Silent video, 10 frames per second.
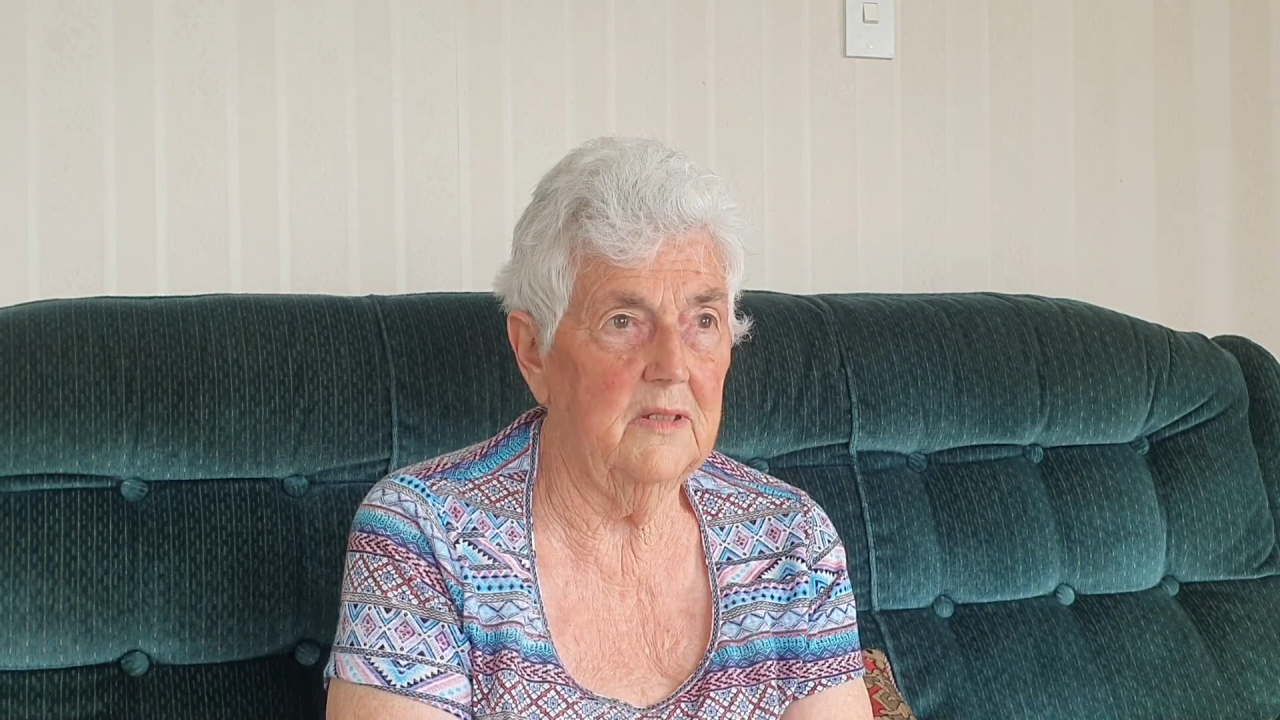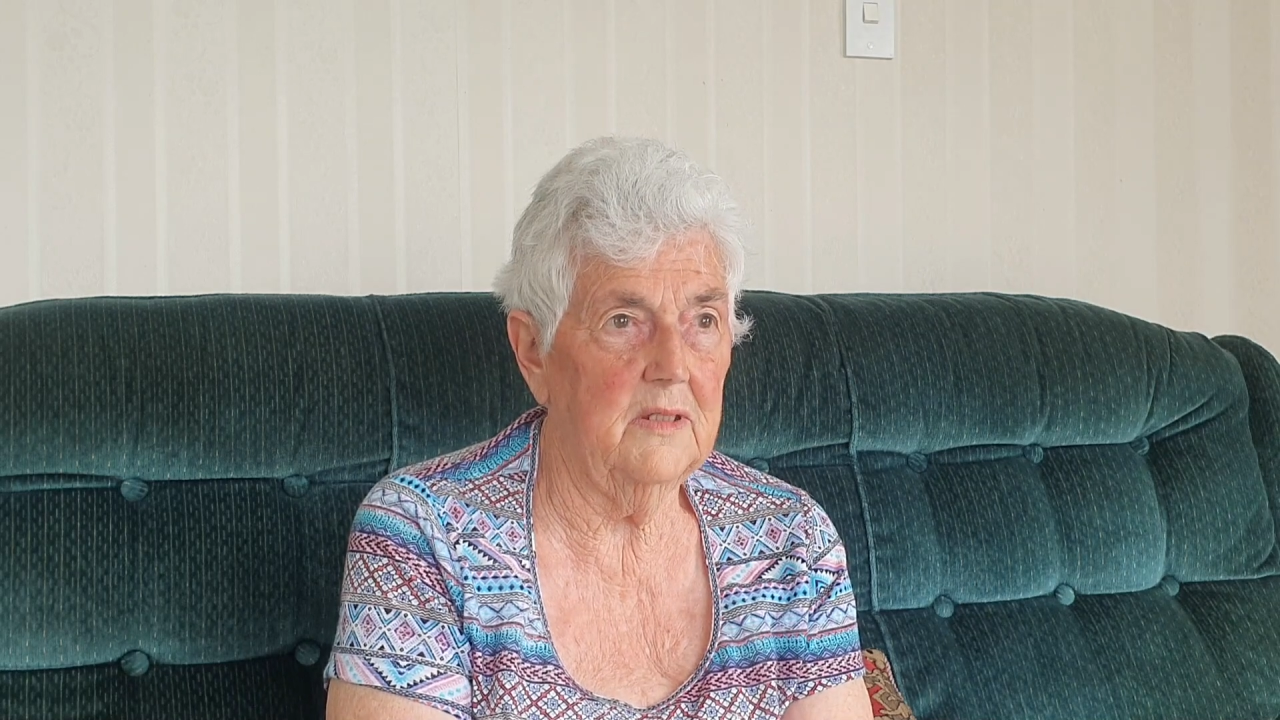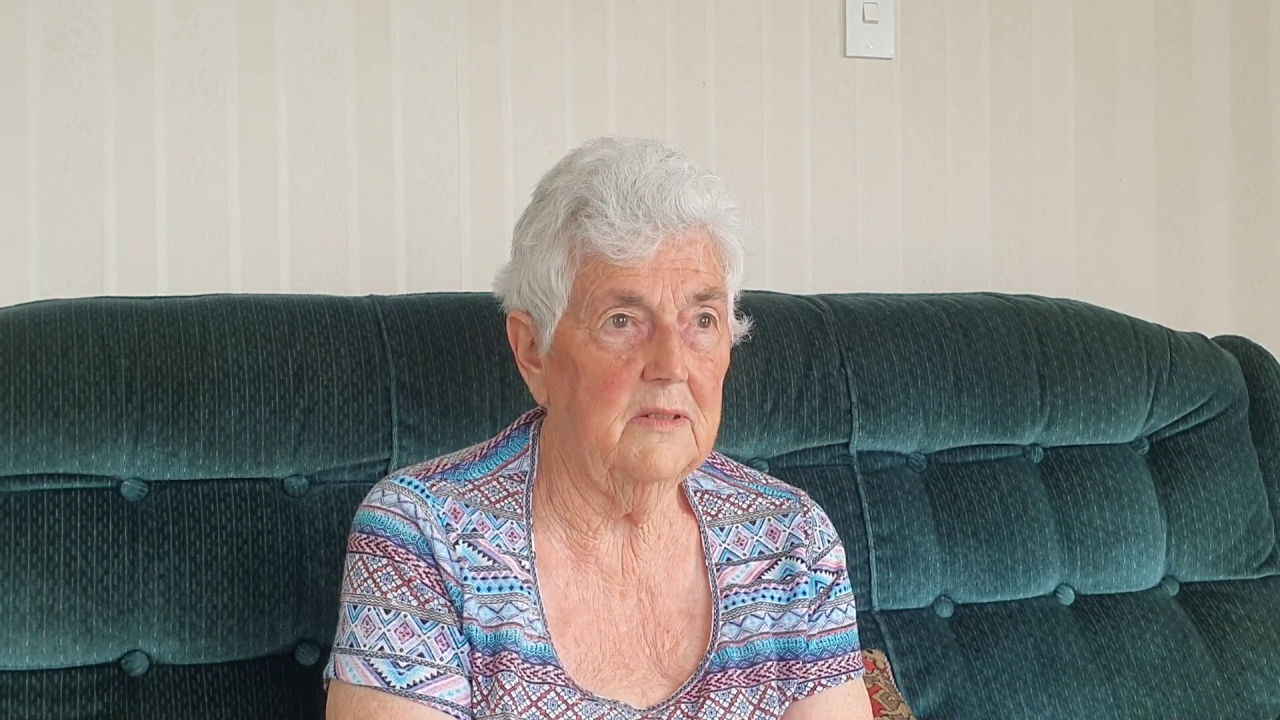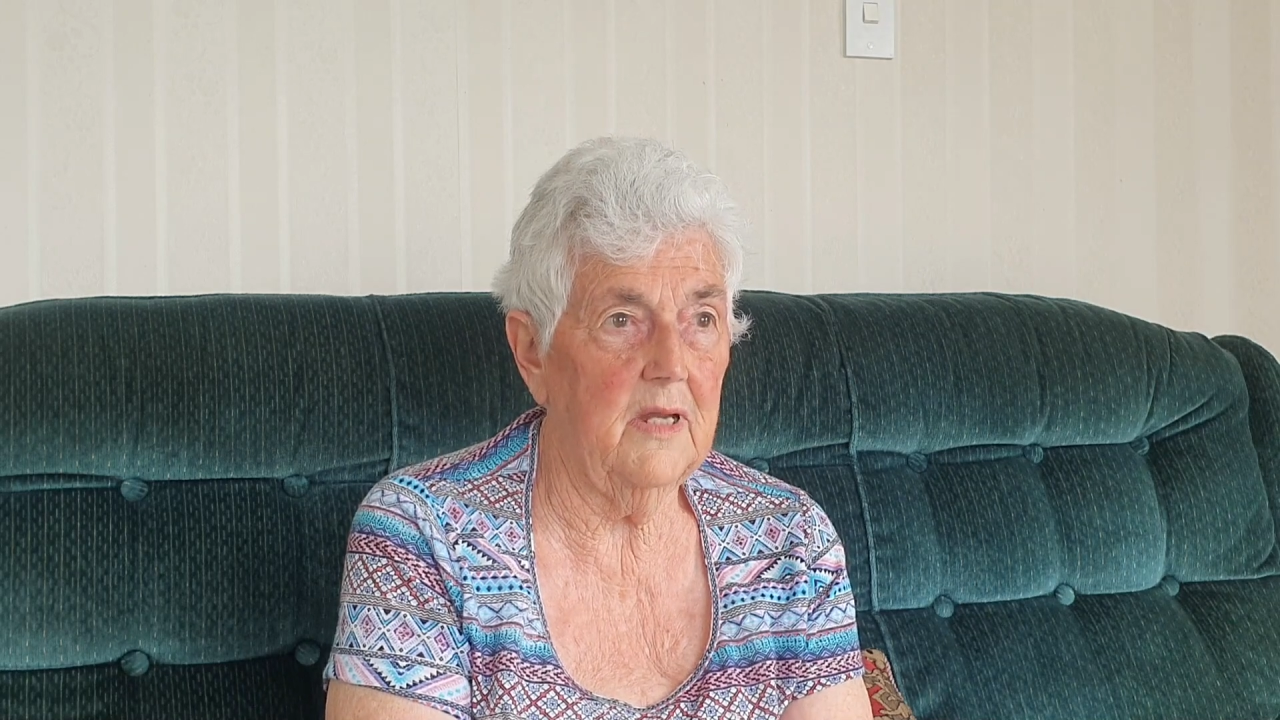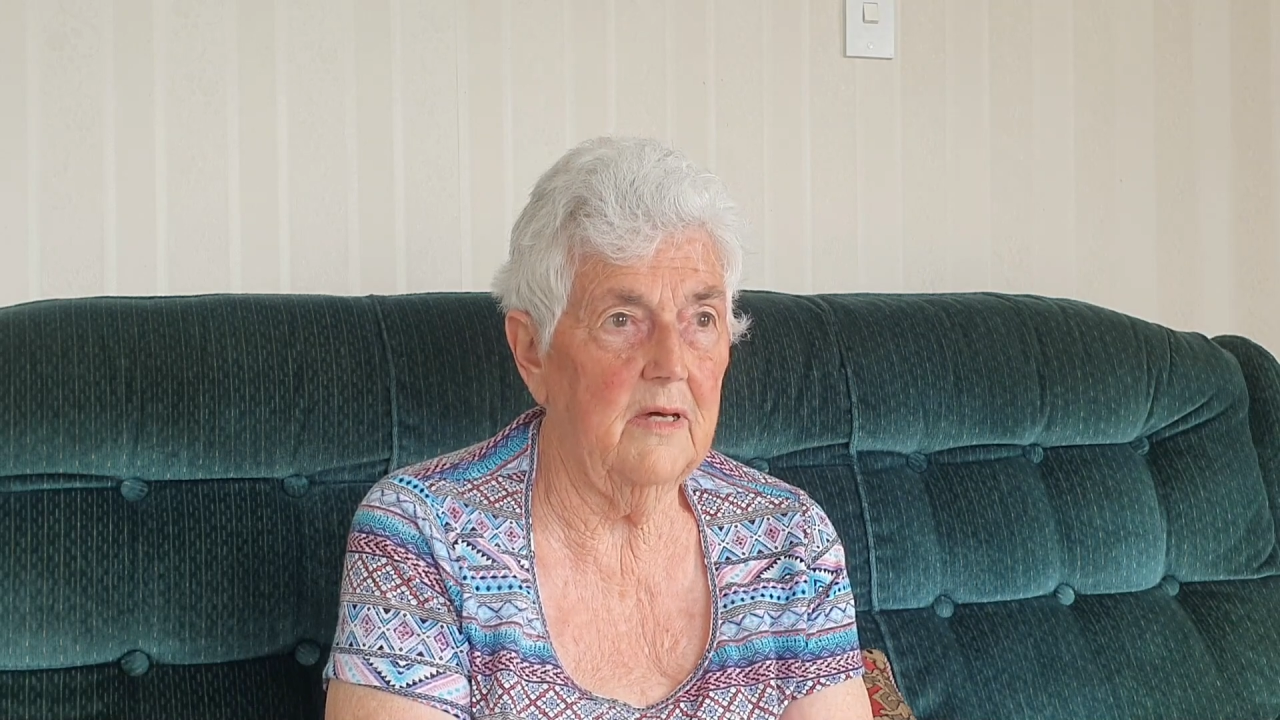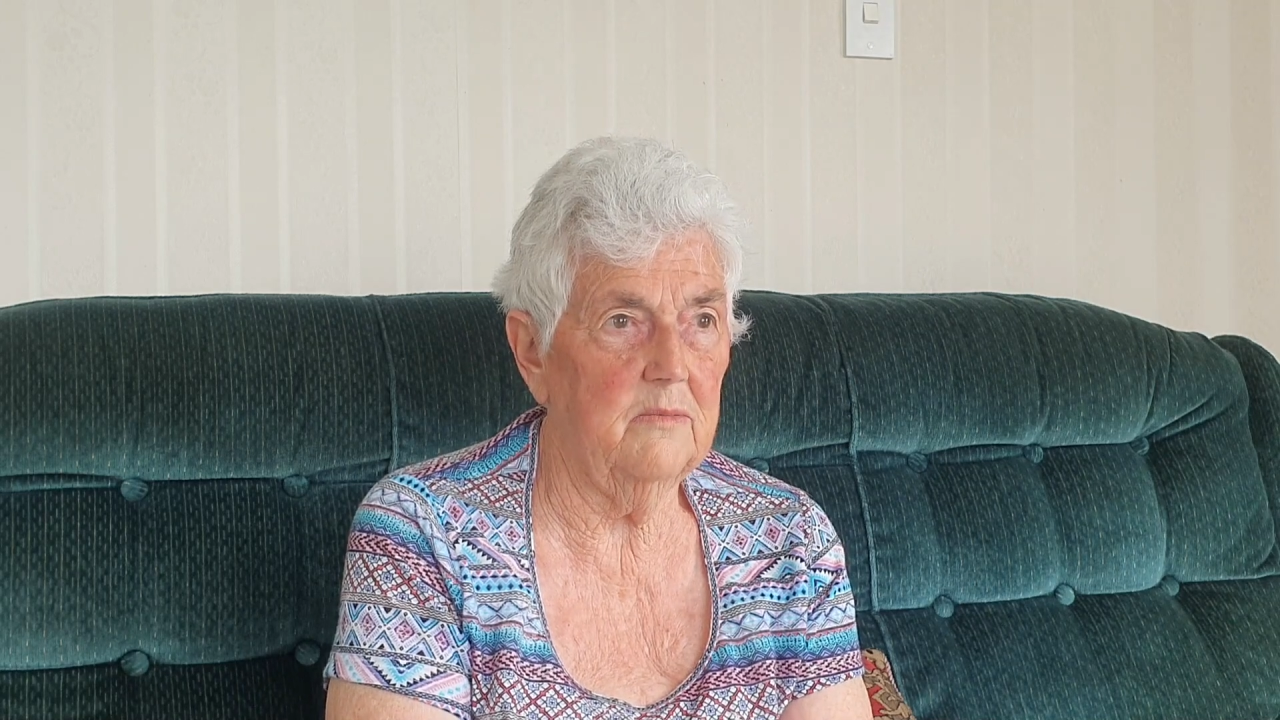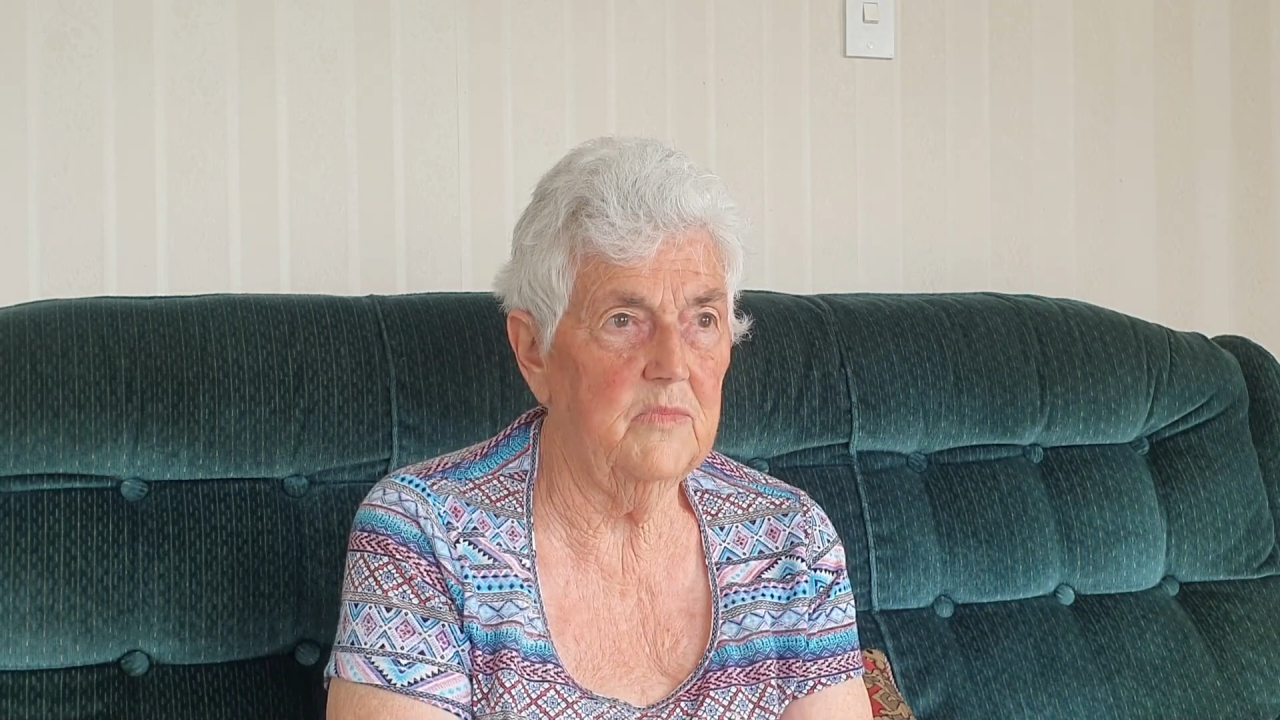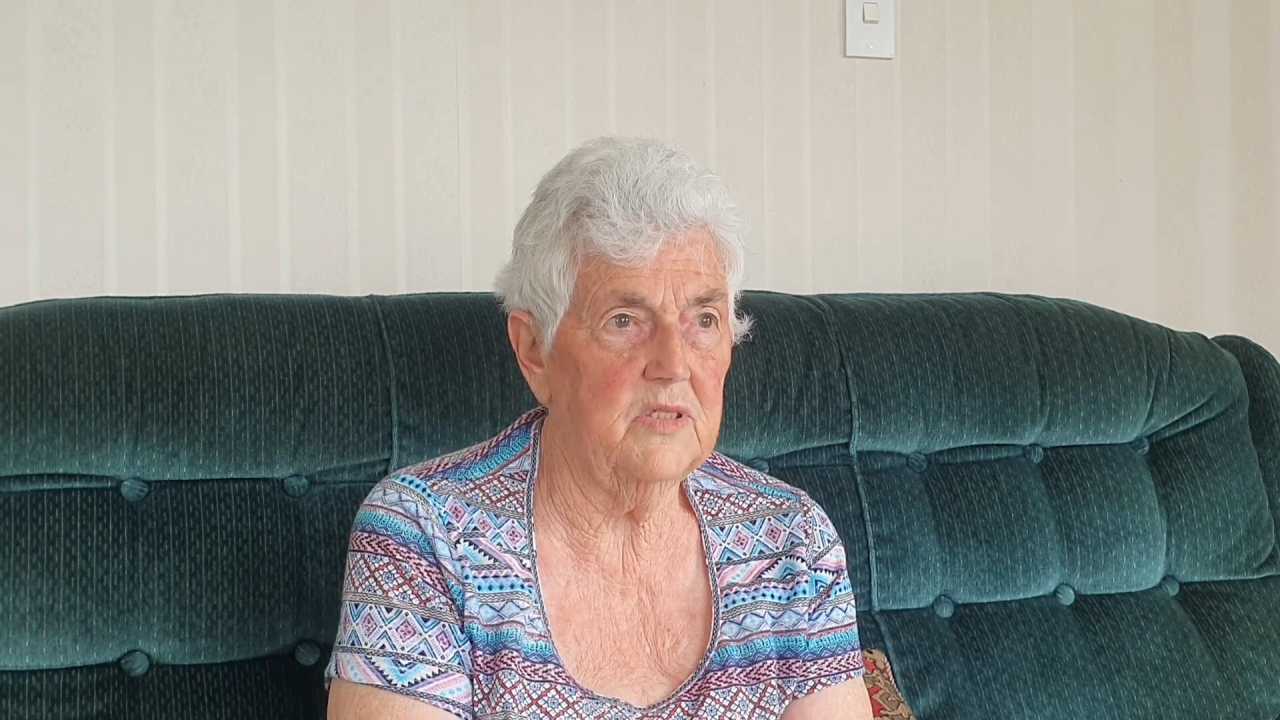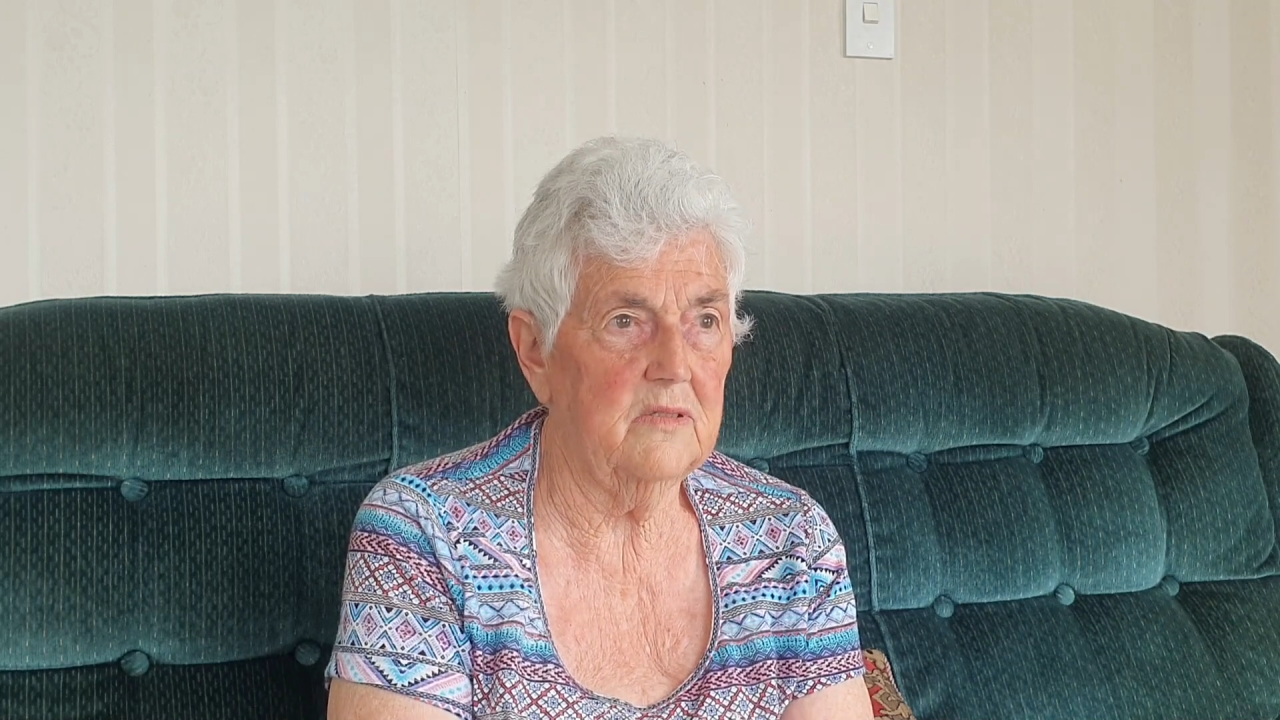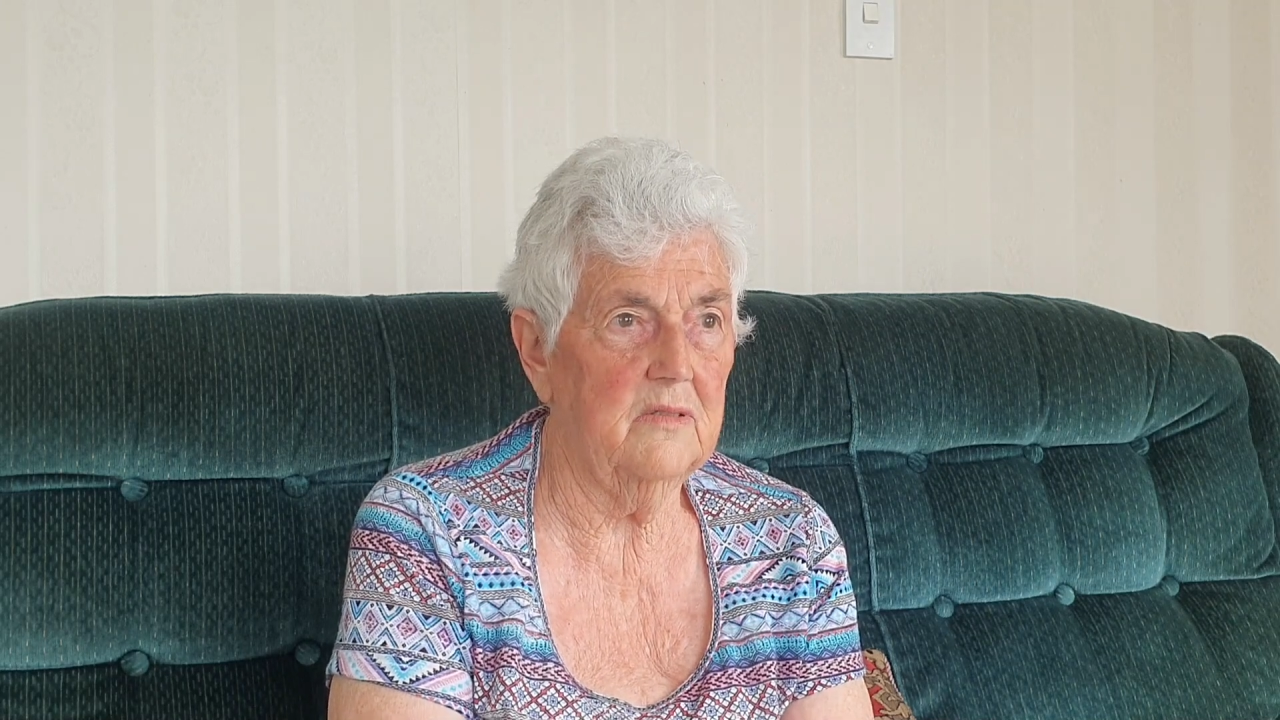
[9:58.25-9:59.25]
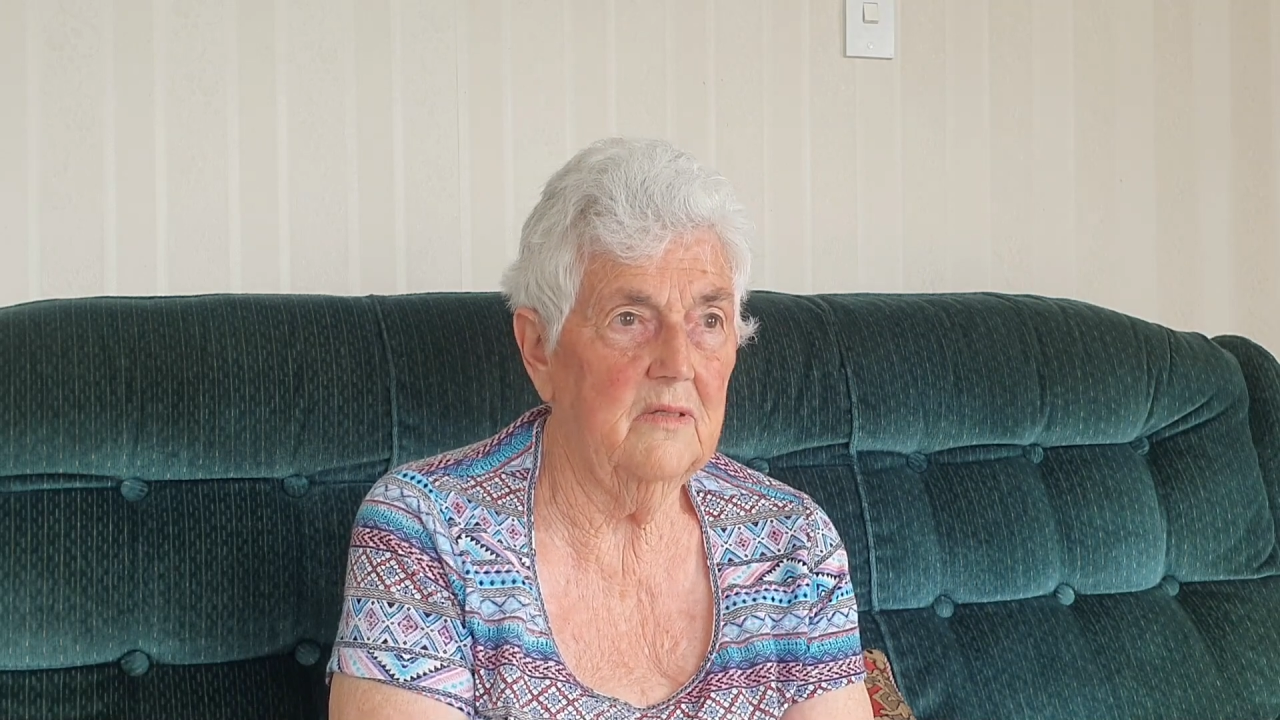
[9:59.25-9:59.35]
nicknames.